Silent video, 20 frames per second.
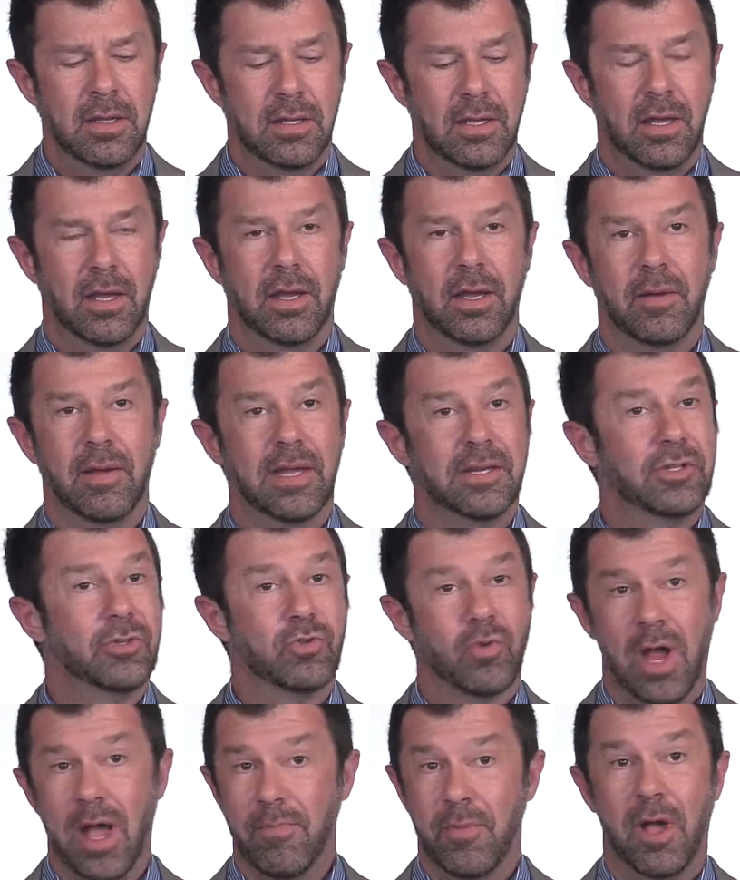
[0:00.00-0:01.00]
I had to
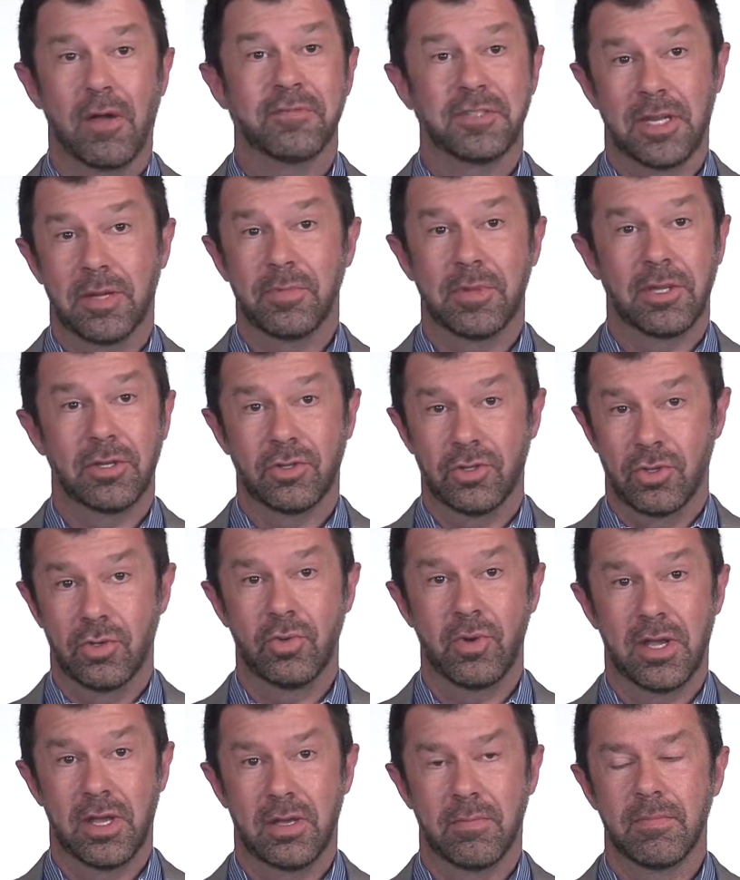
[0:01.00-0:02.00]
drop off something
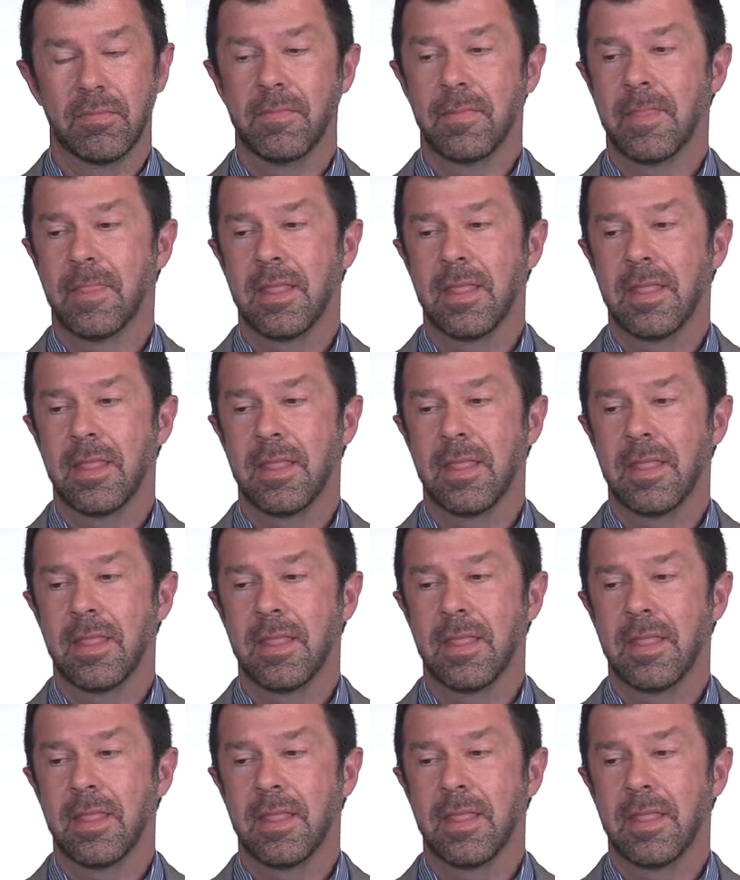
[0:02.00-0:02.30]
to him.